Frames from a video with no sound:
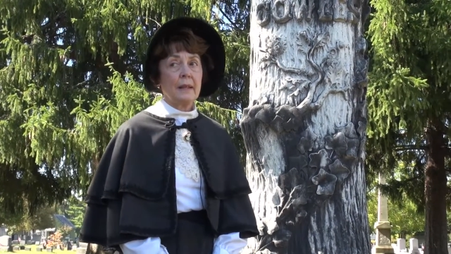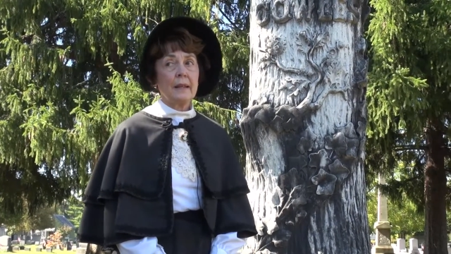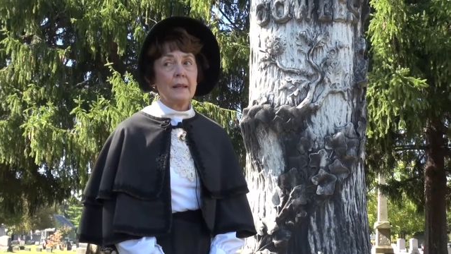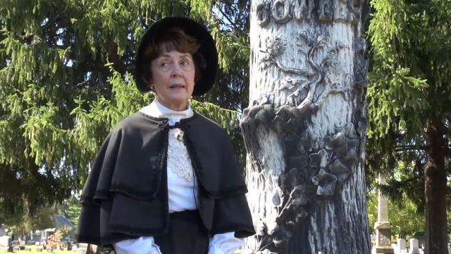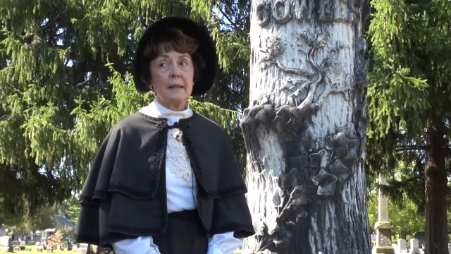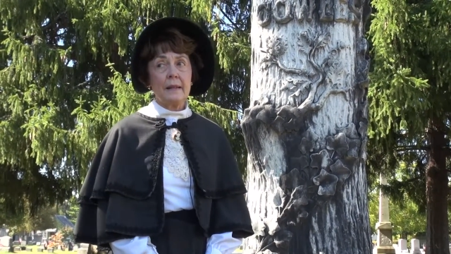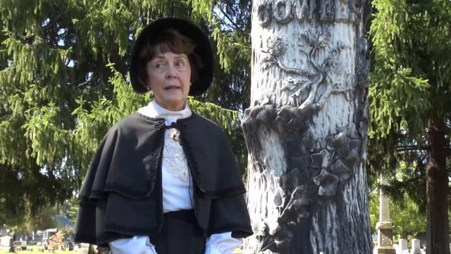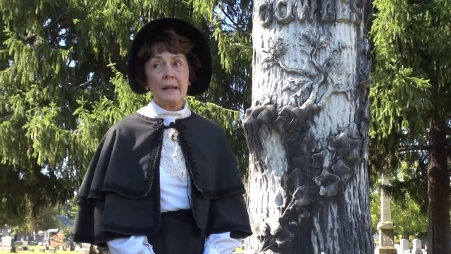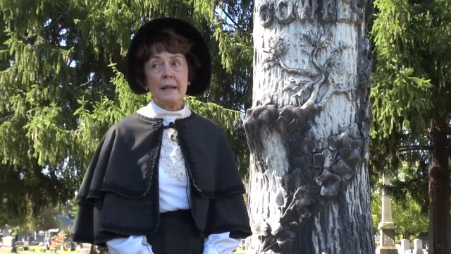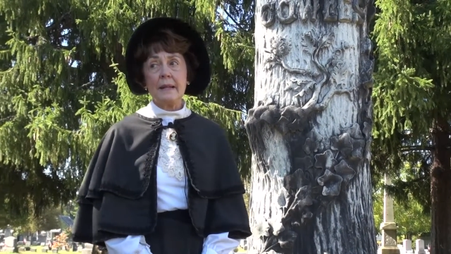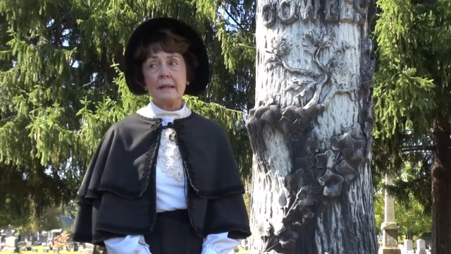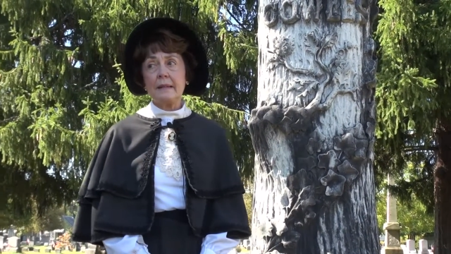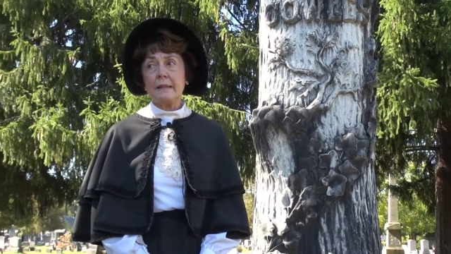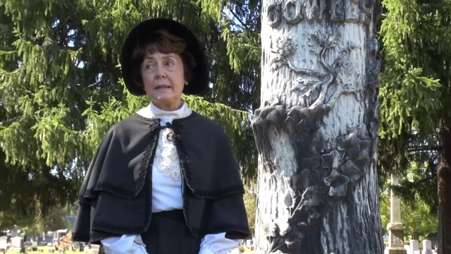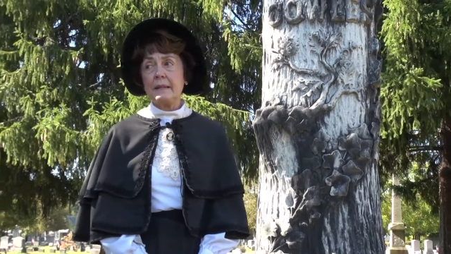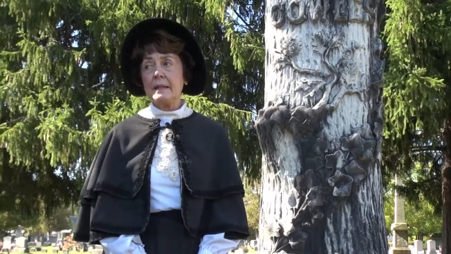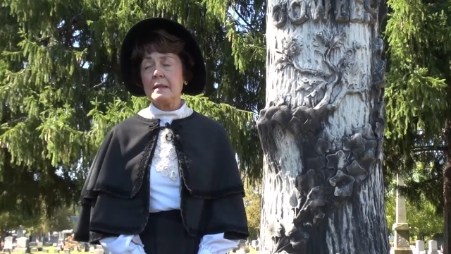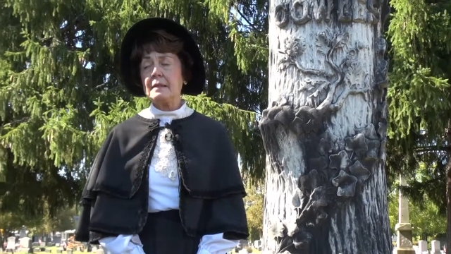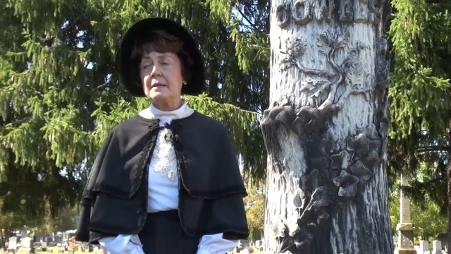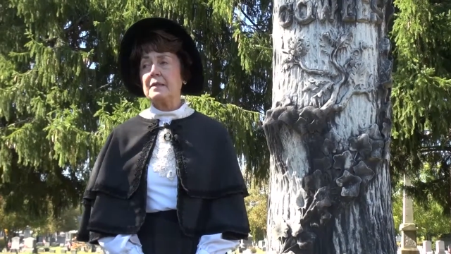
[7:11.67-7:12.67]
In
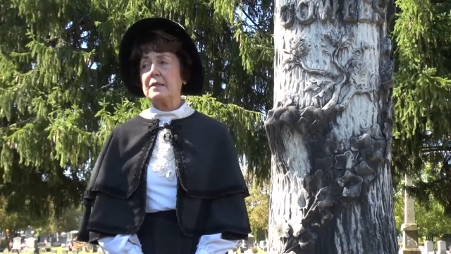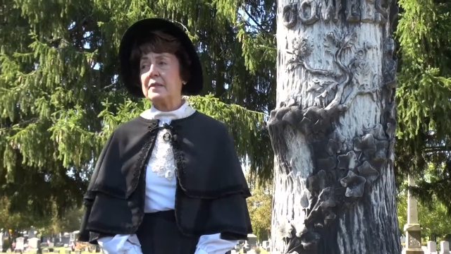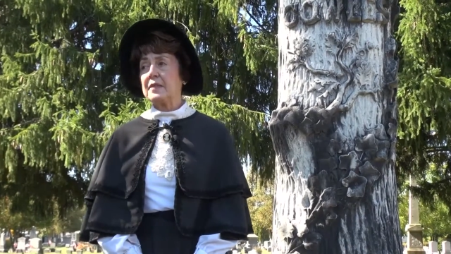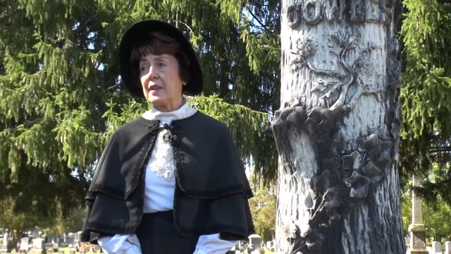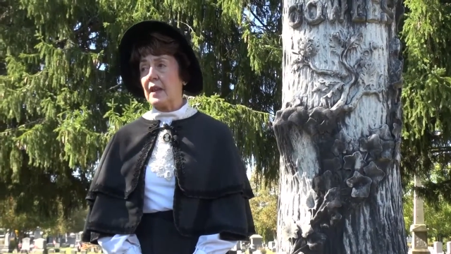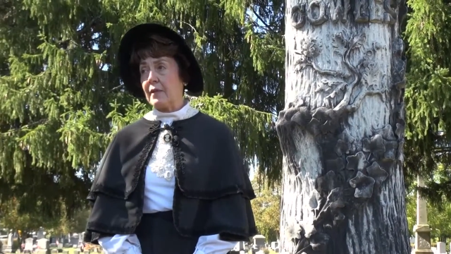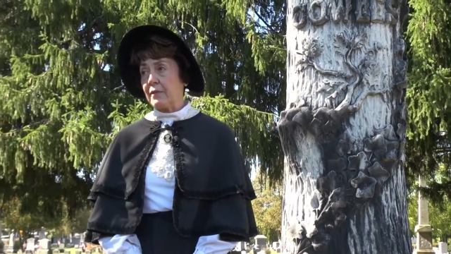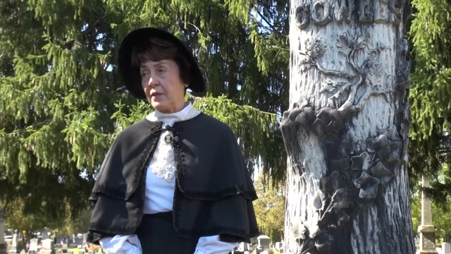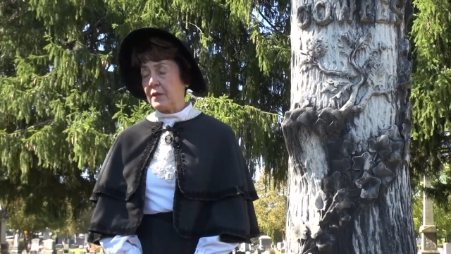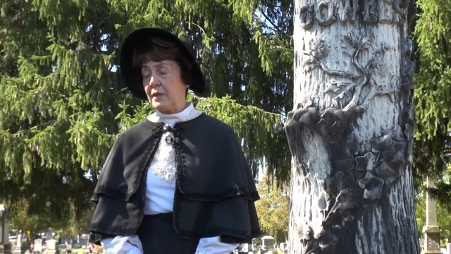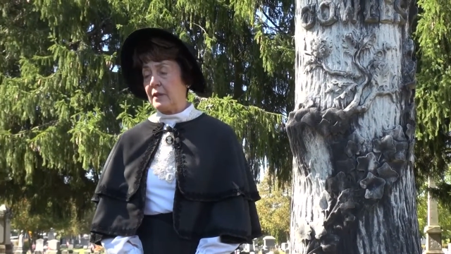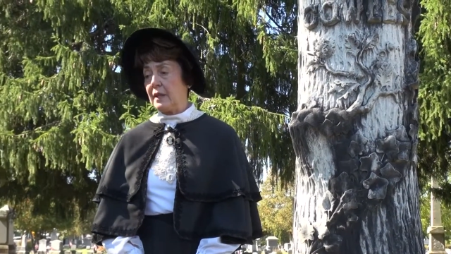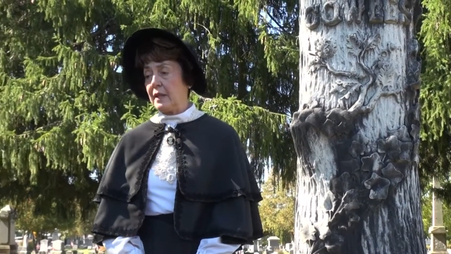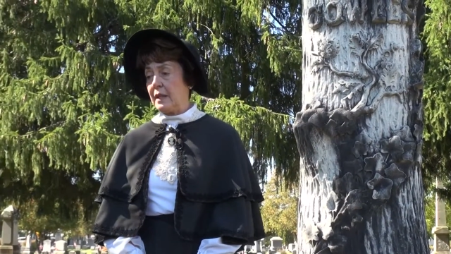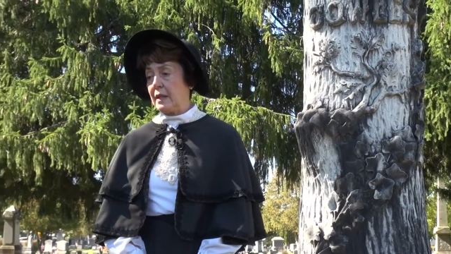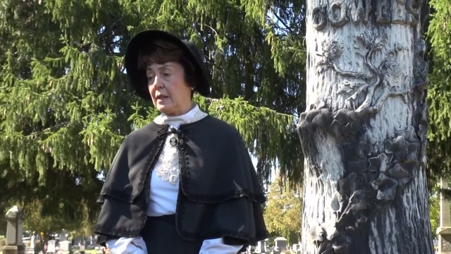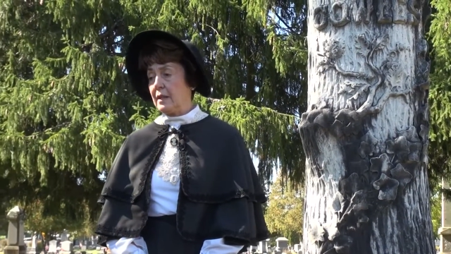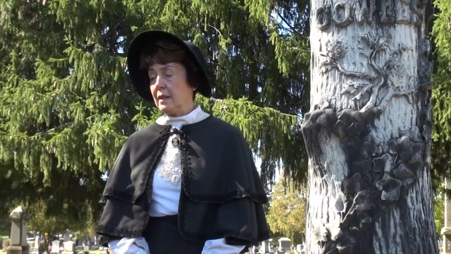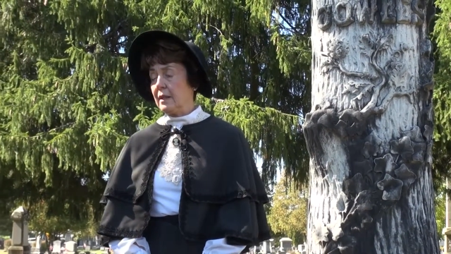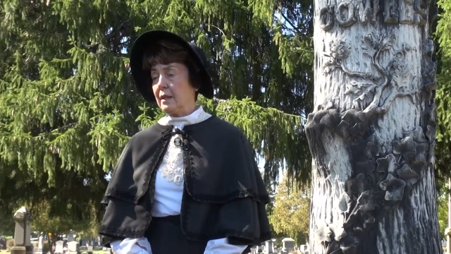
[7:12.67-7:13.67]

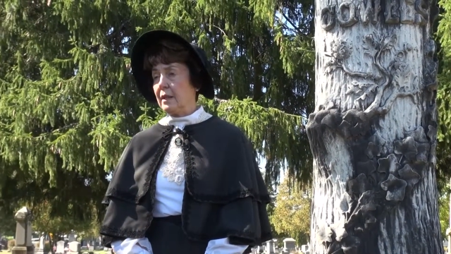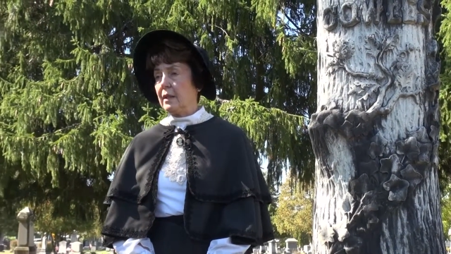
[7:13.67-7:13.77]
1870,